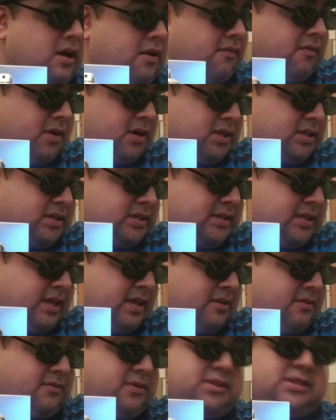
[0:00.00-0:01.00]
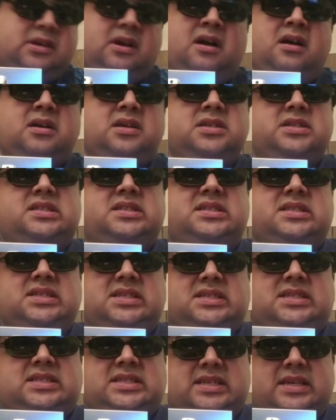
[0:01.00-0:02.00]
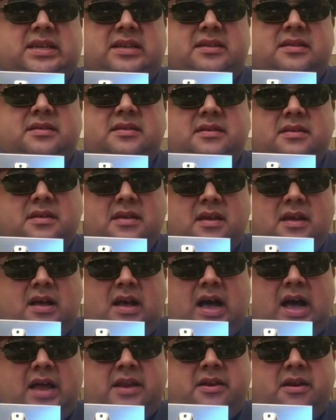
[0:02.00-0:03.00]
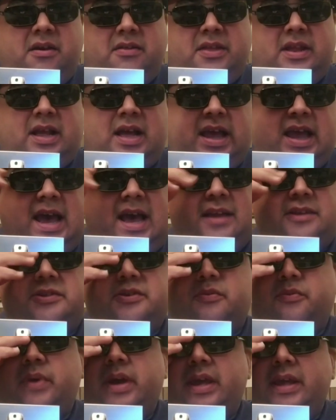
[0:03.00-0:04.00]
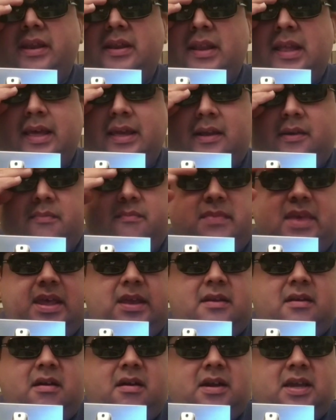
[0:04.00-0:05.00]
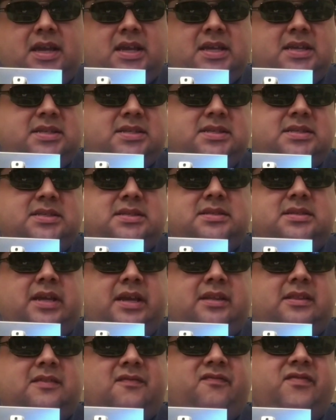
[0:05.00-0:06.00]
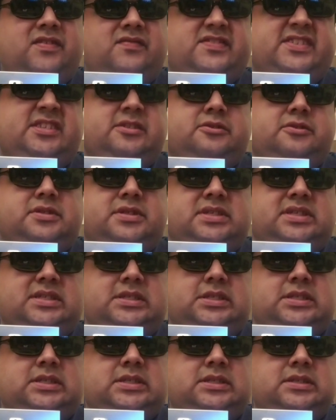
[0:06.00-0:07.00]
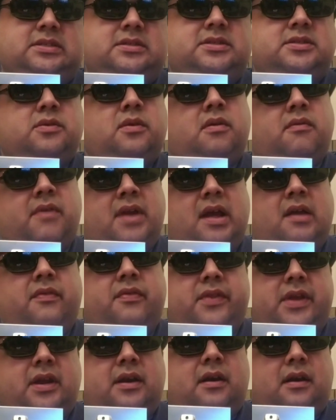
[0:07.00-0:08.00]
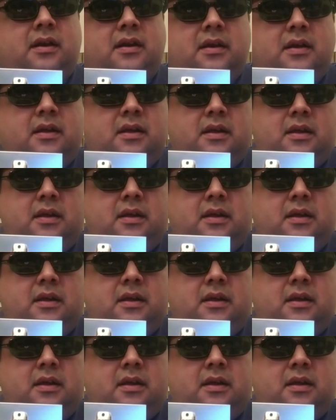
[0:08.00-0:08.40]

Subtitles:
I want to say it was August 16th. I know that I had to wait like mid-August, like the 15th or the 16th, so around there.